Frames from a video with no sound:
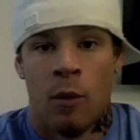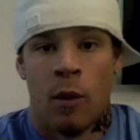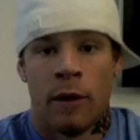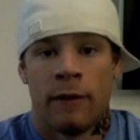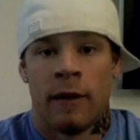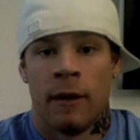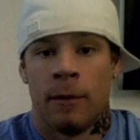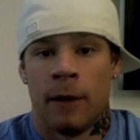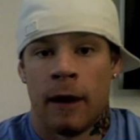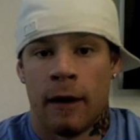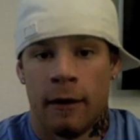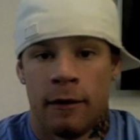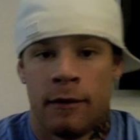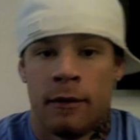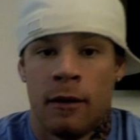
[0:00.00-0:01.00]
What's up,
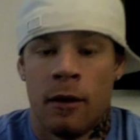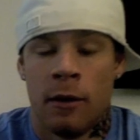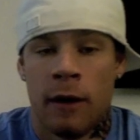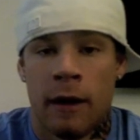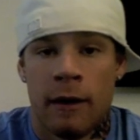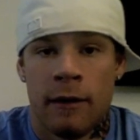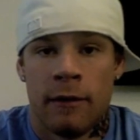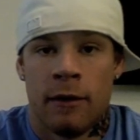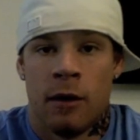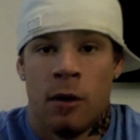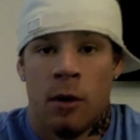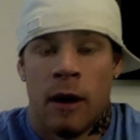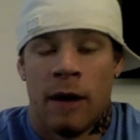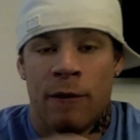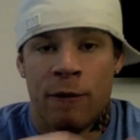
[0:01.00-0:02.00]
guys? Okay,
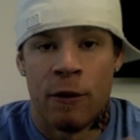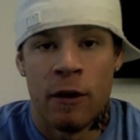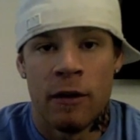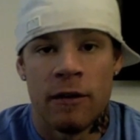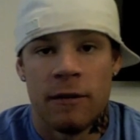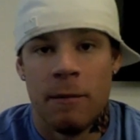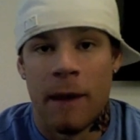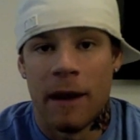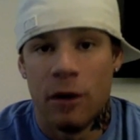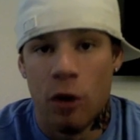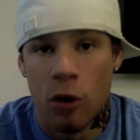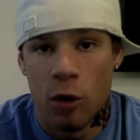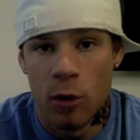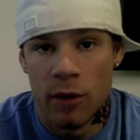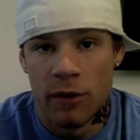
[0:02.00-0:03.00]
so at first my
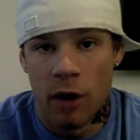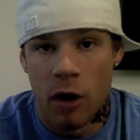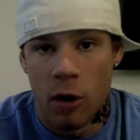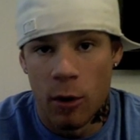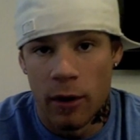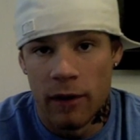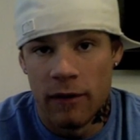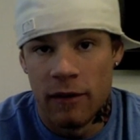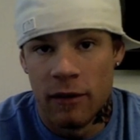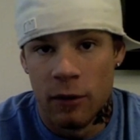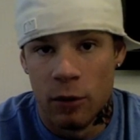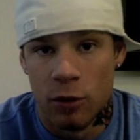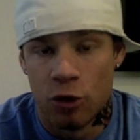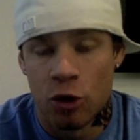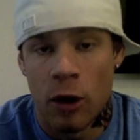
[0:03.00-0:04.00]
goal was always
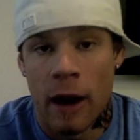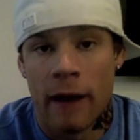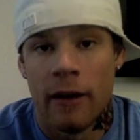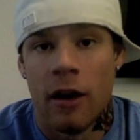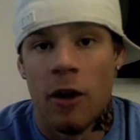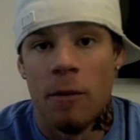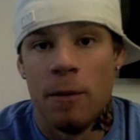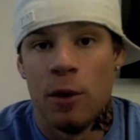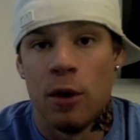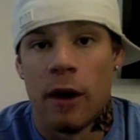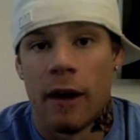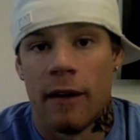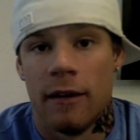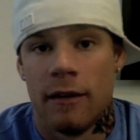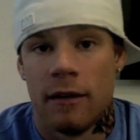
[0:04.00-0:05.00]
to try and help you
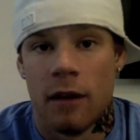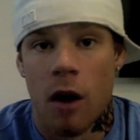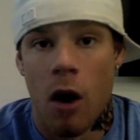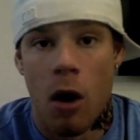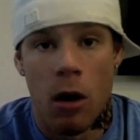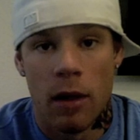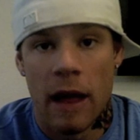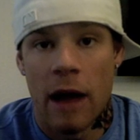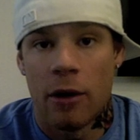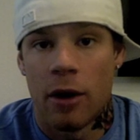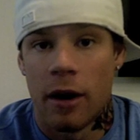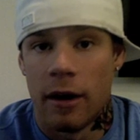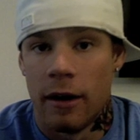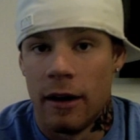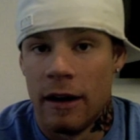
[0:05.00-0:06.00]
guys all out
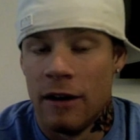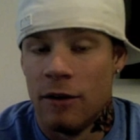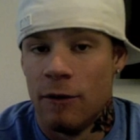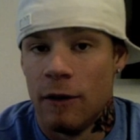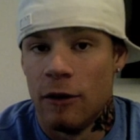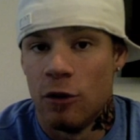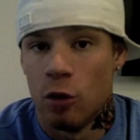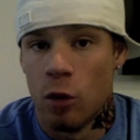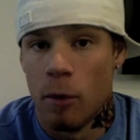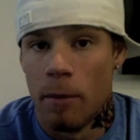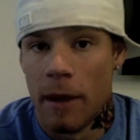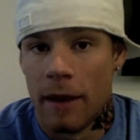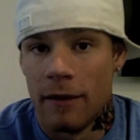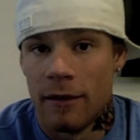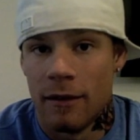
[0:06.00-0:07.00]
on an individual
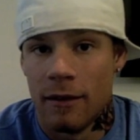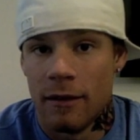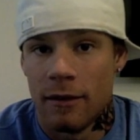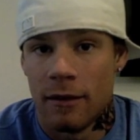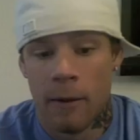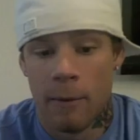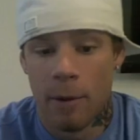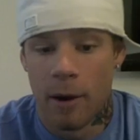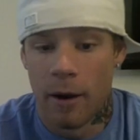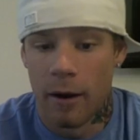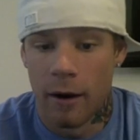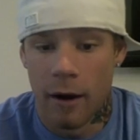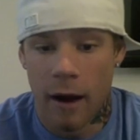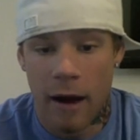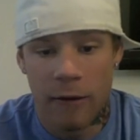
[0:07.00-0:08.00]
basis,
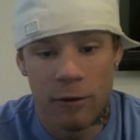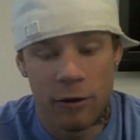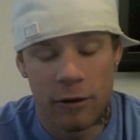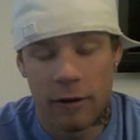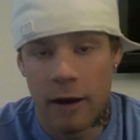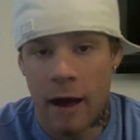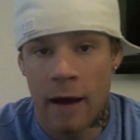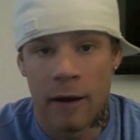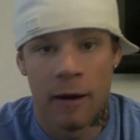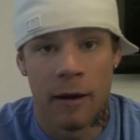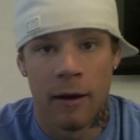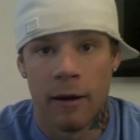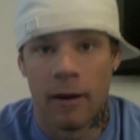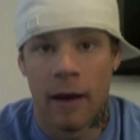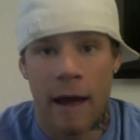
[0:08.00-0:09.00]
but I've just kind
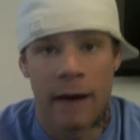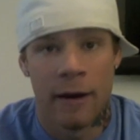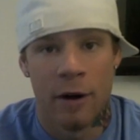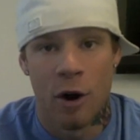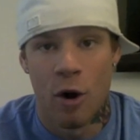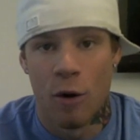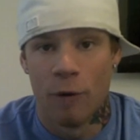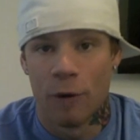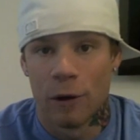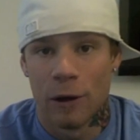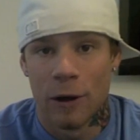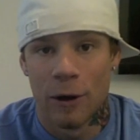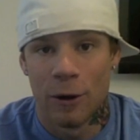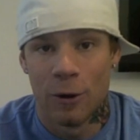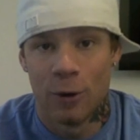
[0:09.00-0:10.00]
of had an
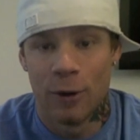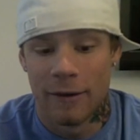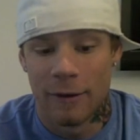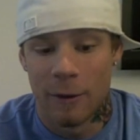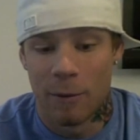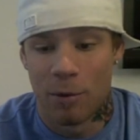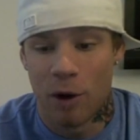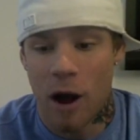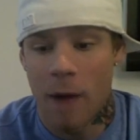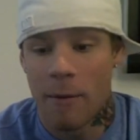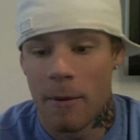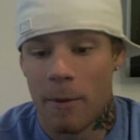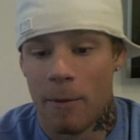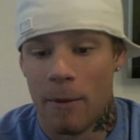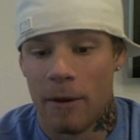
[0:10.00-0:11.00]
overload. The
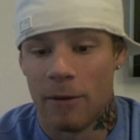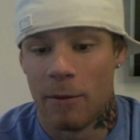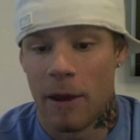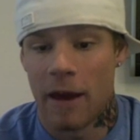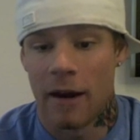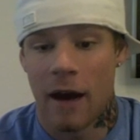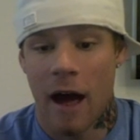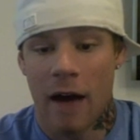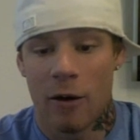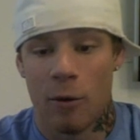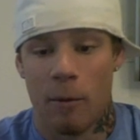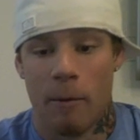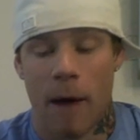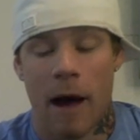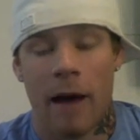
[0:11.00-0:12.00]
problem has been I
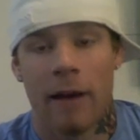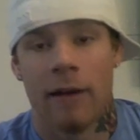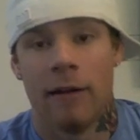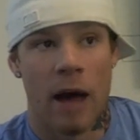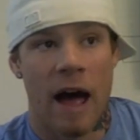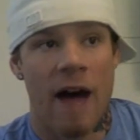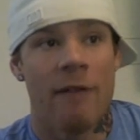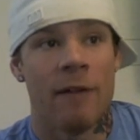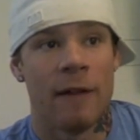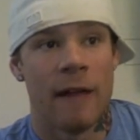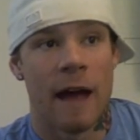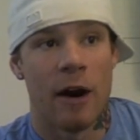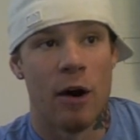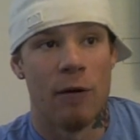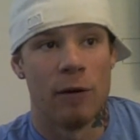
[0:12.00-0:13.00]
don't mind having
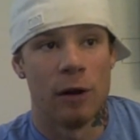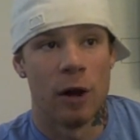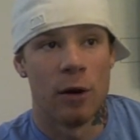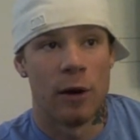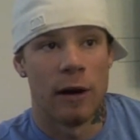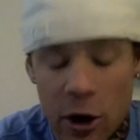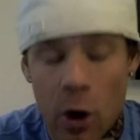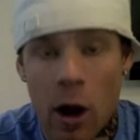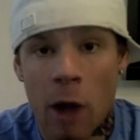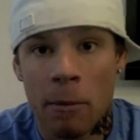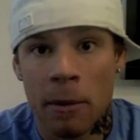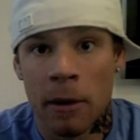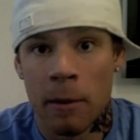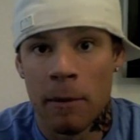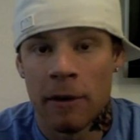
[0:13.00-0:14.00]
that overload and
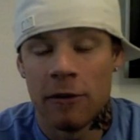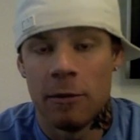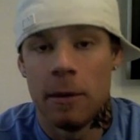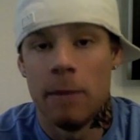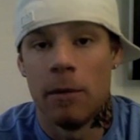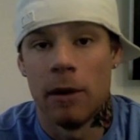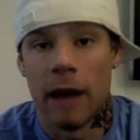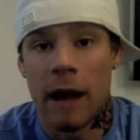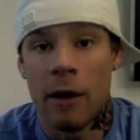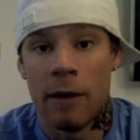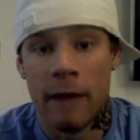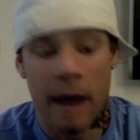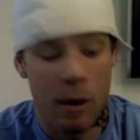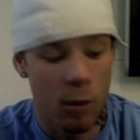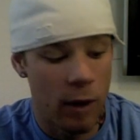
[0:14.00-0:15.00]
helping a bunch of people out
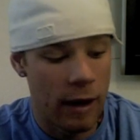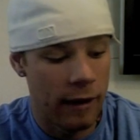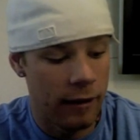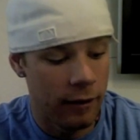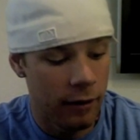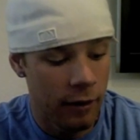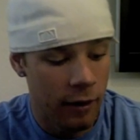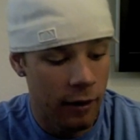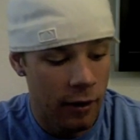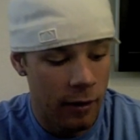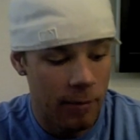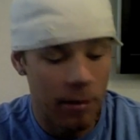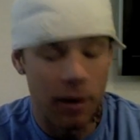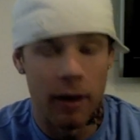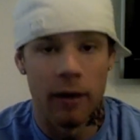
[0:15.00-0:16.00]
in that way,
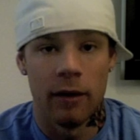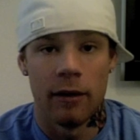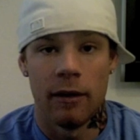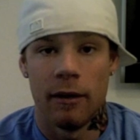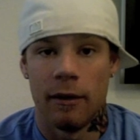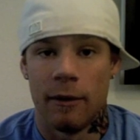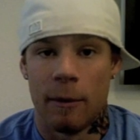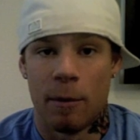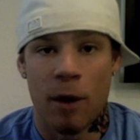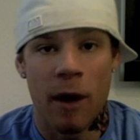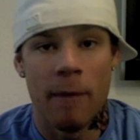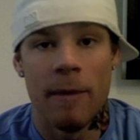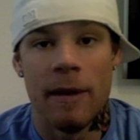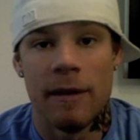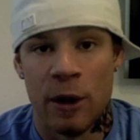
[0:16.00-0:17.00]
but the
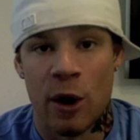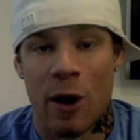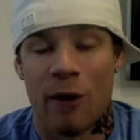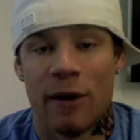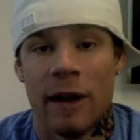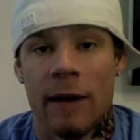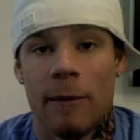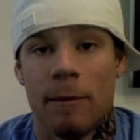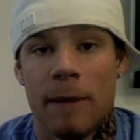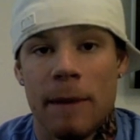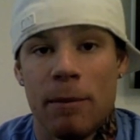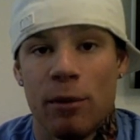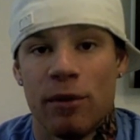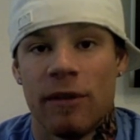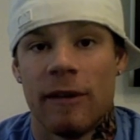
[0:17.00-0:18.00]
problem is I'll get
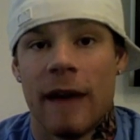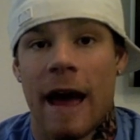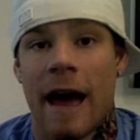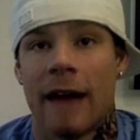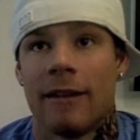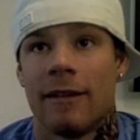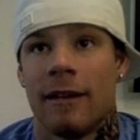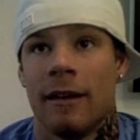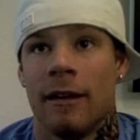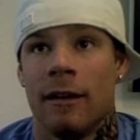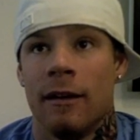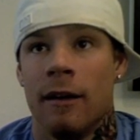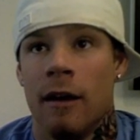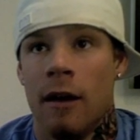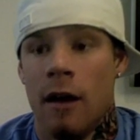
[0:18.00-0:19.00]
people's stats and
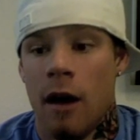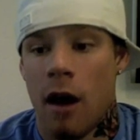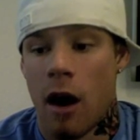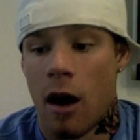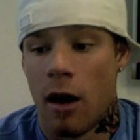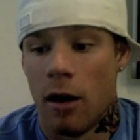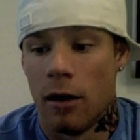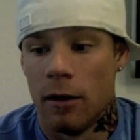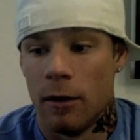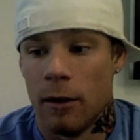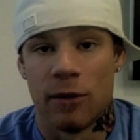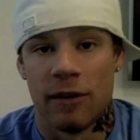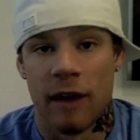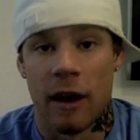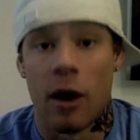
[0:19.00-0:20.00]
I'll
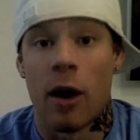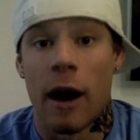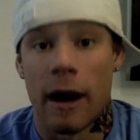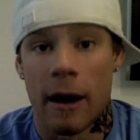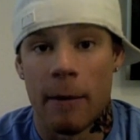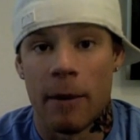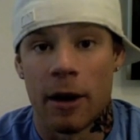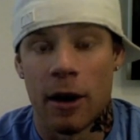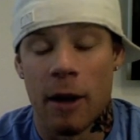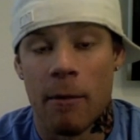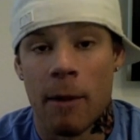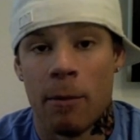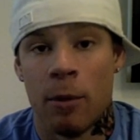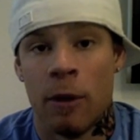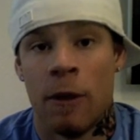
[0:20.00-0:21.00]
say, all right, I'm going to come
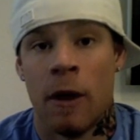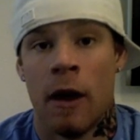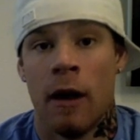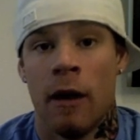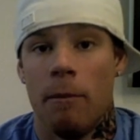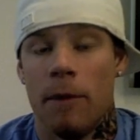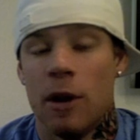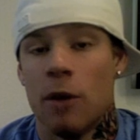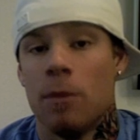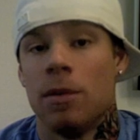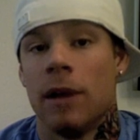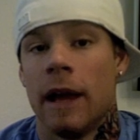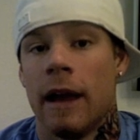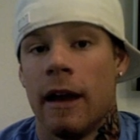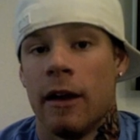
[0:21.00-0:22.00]
up with a meal
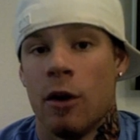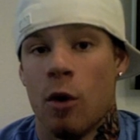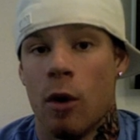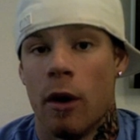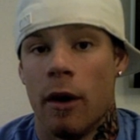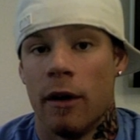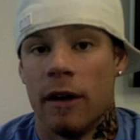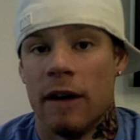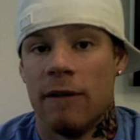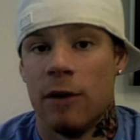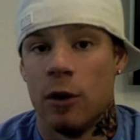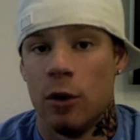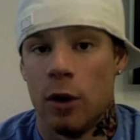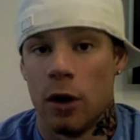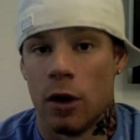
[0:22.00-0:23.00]
plan or give
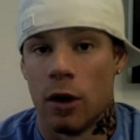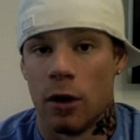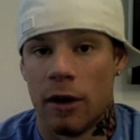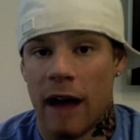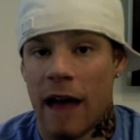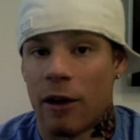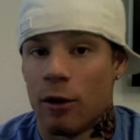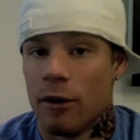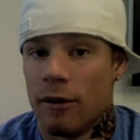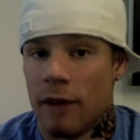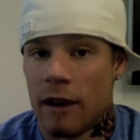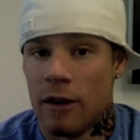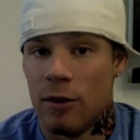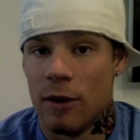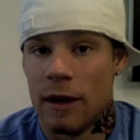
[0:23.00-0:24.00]
you your calories
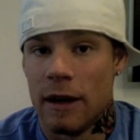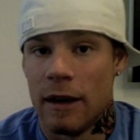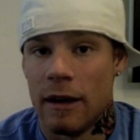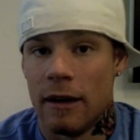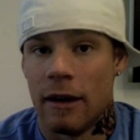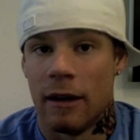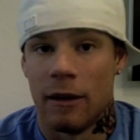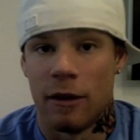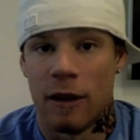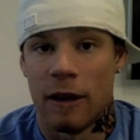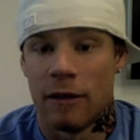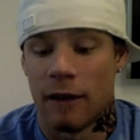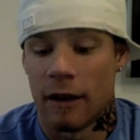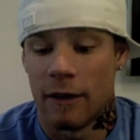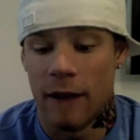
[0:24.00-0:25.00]
that you need and
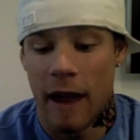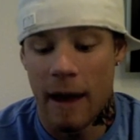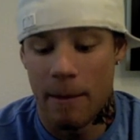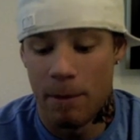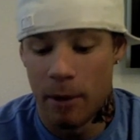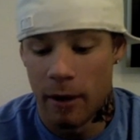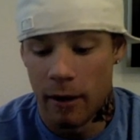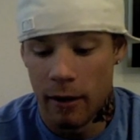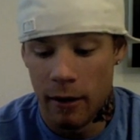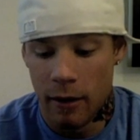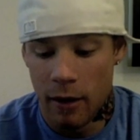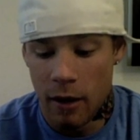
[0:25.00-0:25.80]
things like that, but